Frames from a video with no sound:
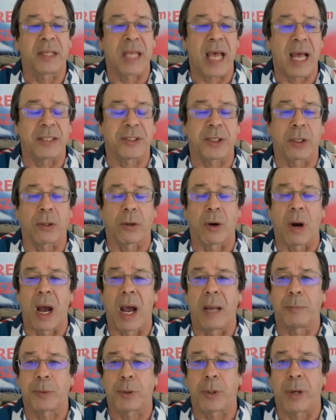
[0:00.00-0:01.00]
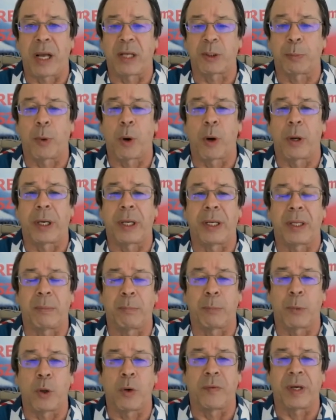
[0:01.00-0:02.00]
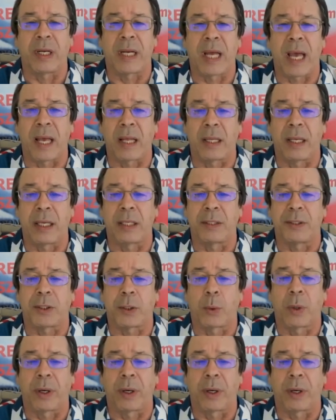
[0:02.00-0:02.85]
That's a crime. Transporting and moving aliens who